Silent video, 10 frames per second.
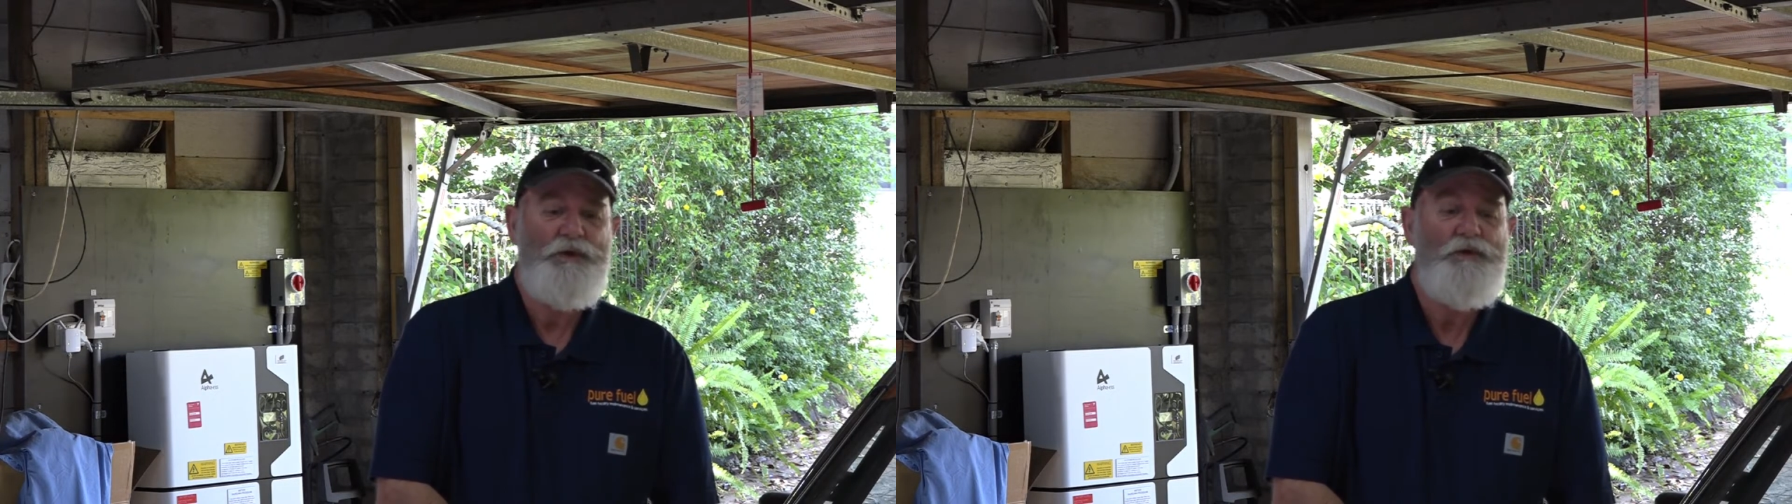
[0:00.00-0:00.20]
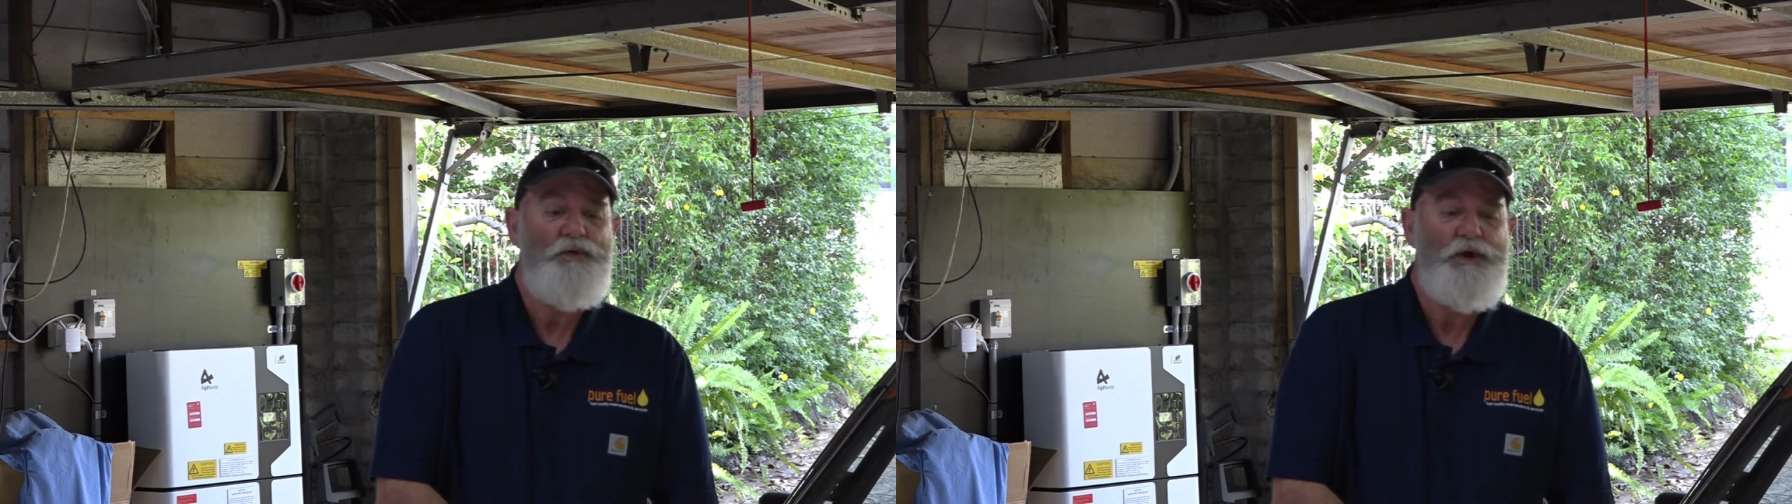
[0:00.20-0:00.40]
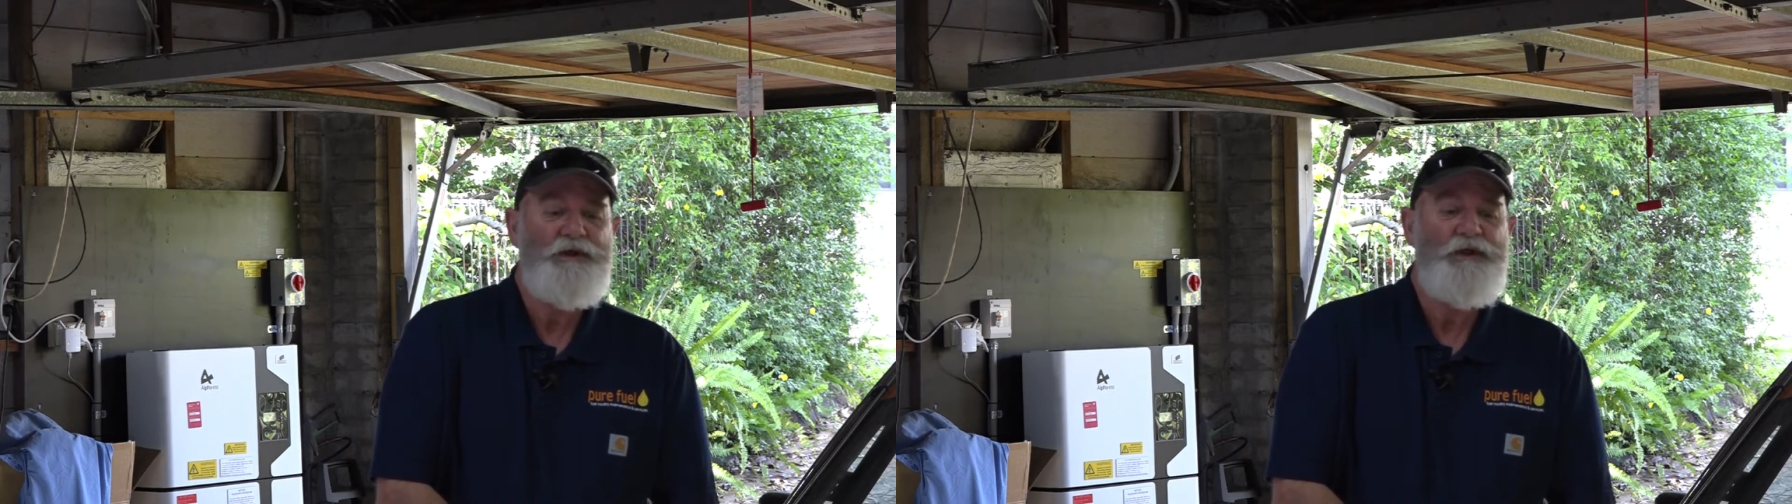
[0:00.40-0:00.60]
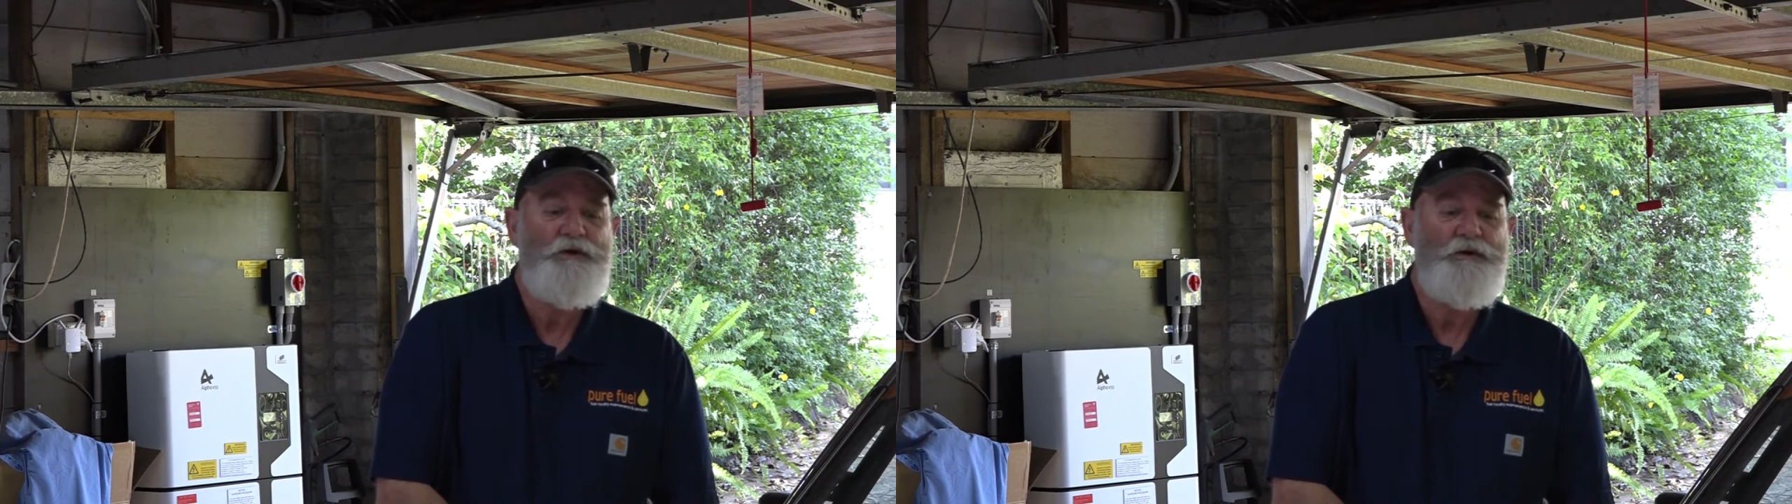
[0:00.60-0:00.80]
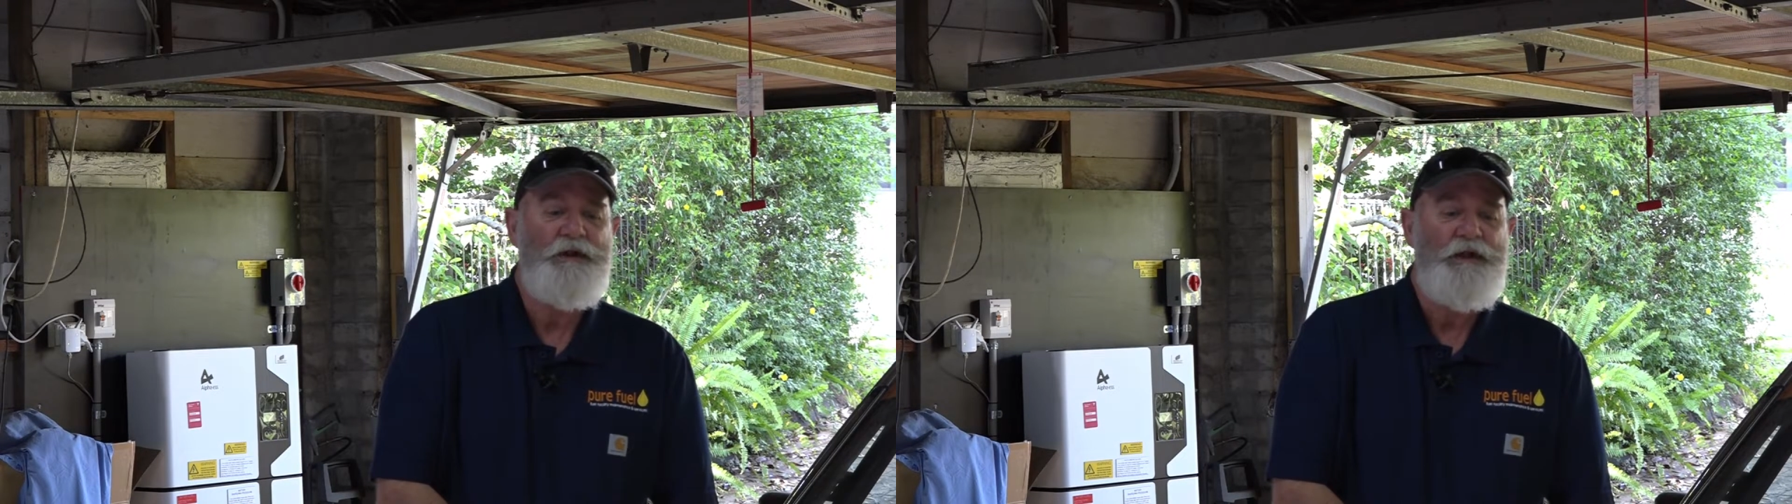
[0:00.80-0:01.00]
we were working
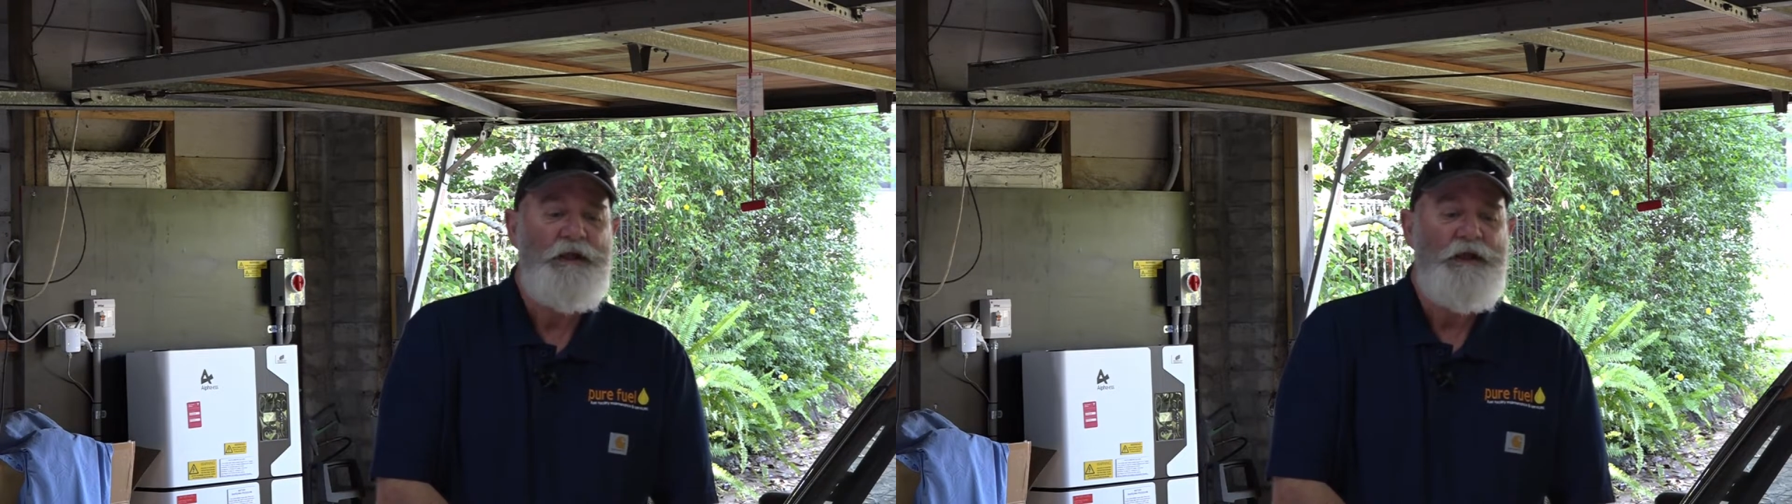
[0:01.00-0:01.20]
on